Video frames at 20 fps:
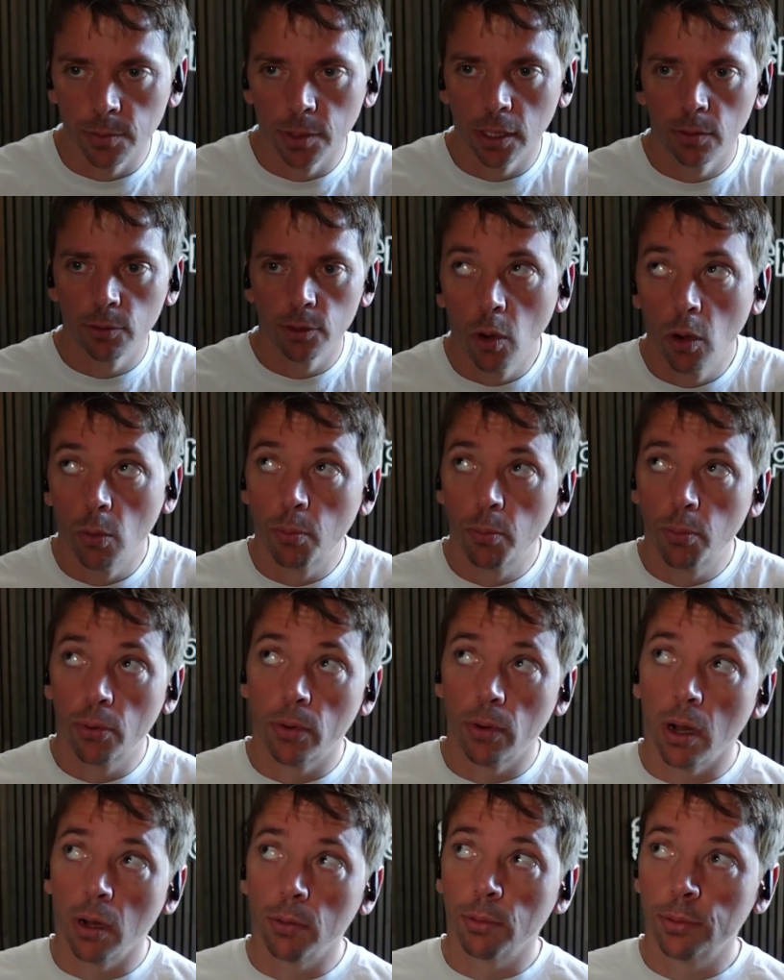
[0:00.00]
that we're
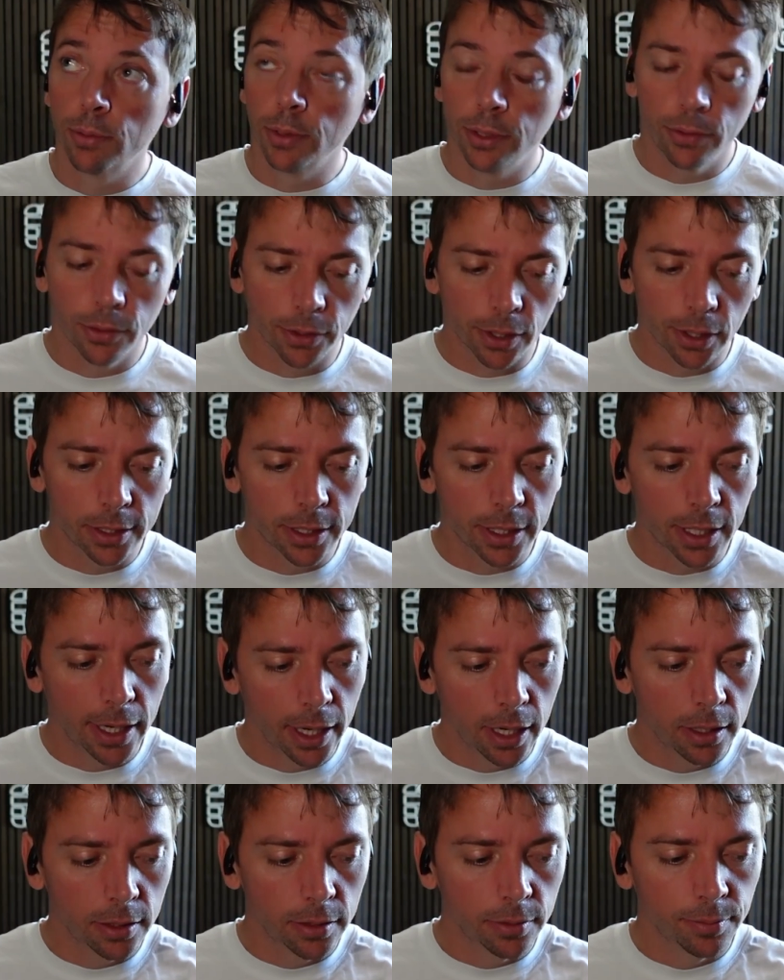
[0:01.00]
probably looking to
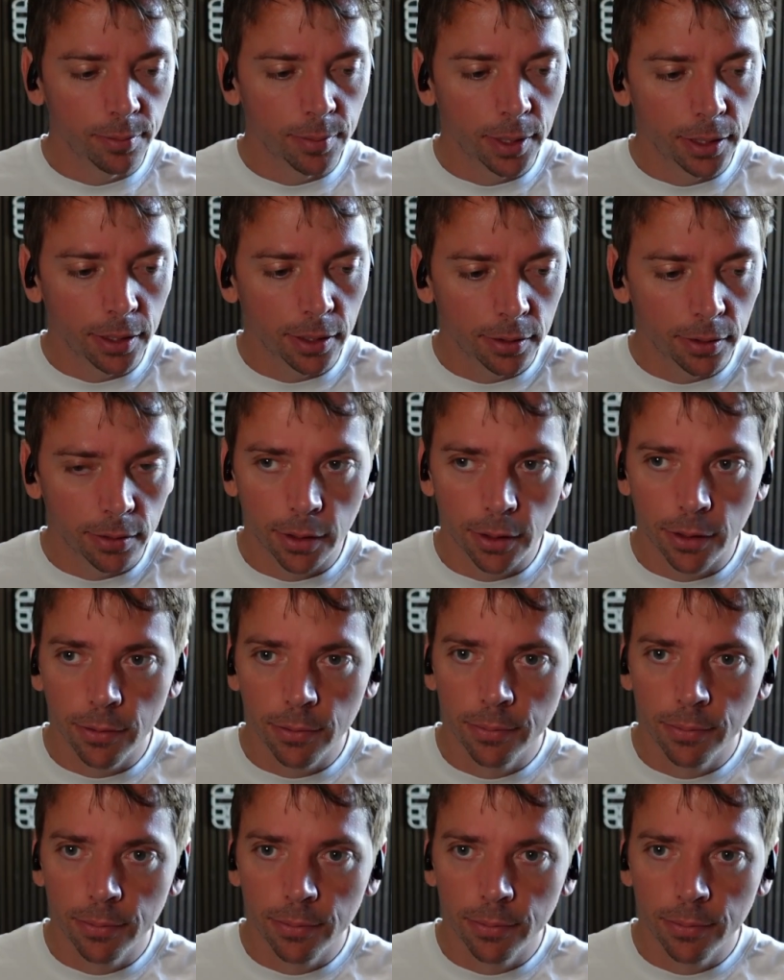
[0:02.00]
add by the end of the year.